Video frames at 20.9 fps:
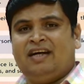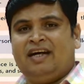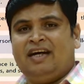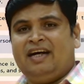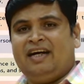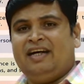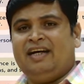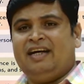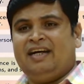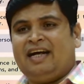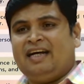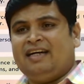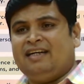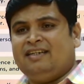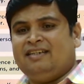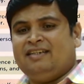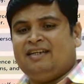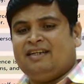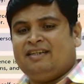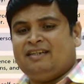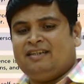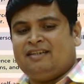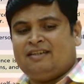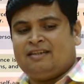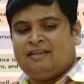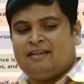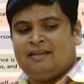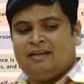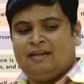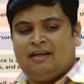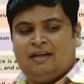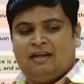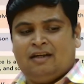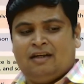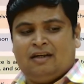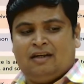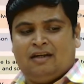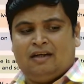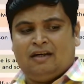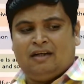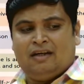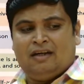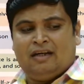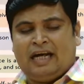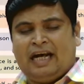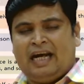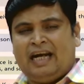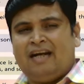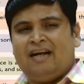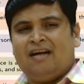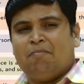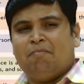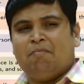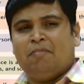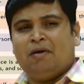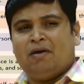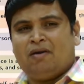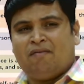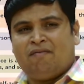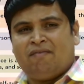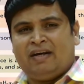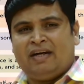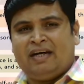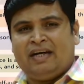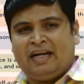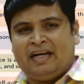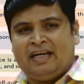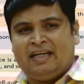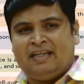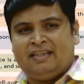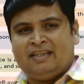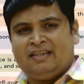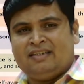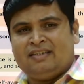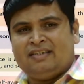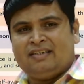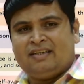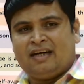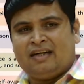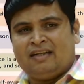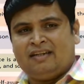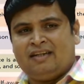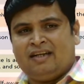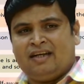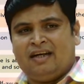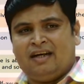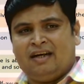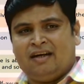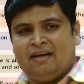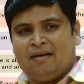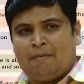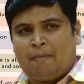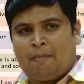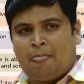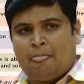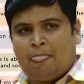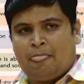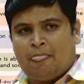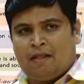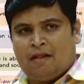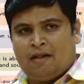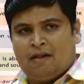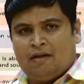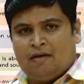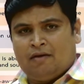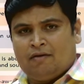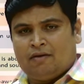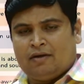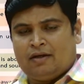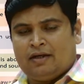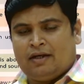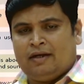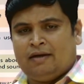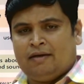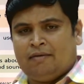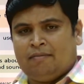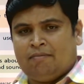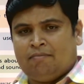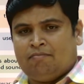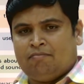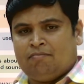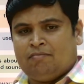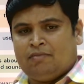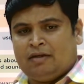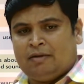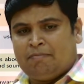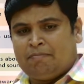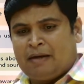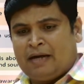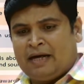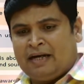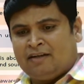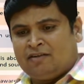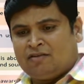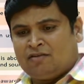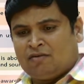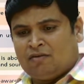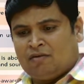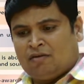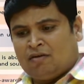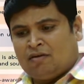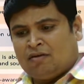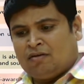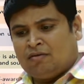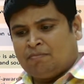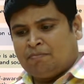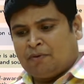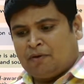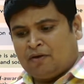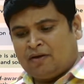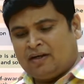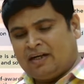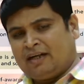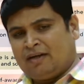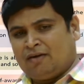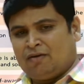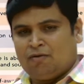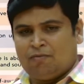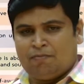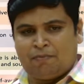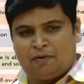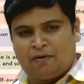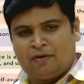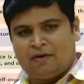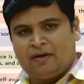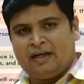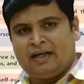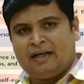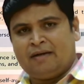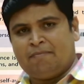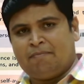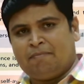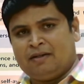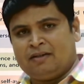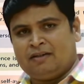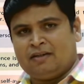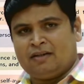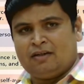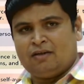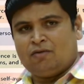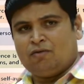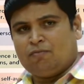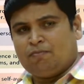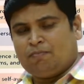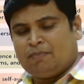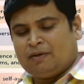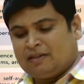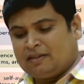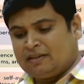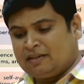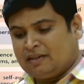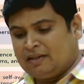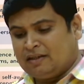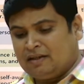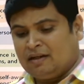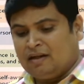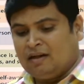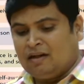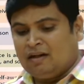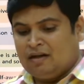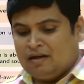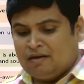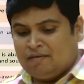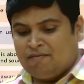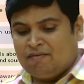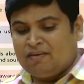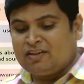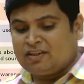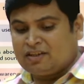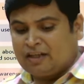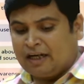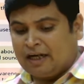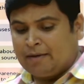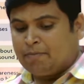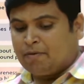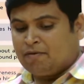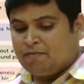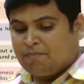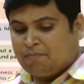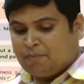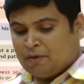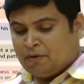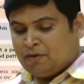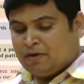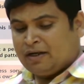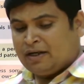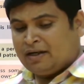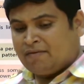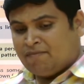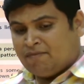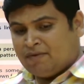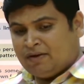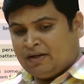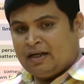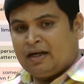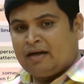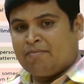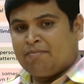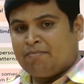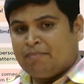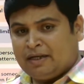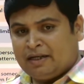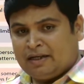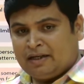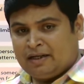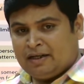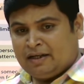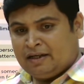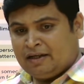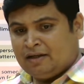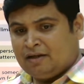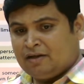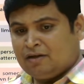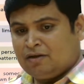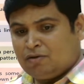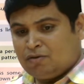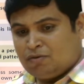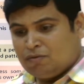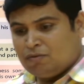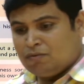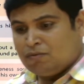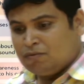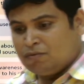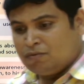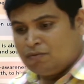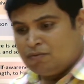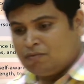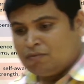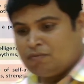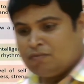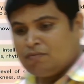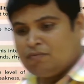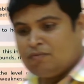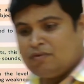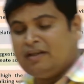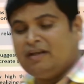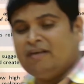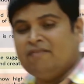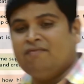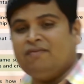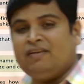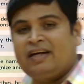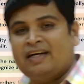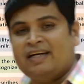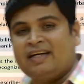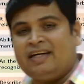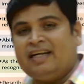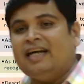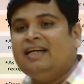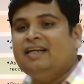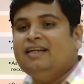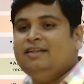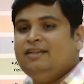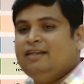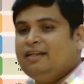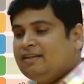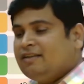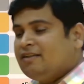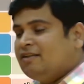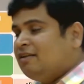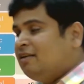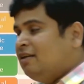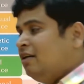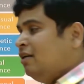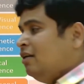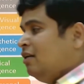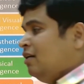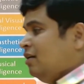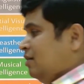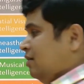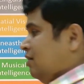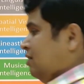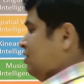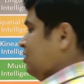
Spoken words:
intelligence. N number of intelligence are there, okay, depends on product to product, person to person, which type of product we are making to give the intelligence. This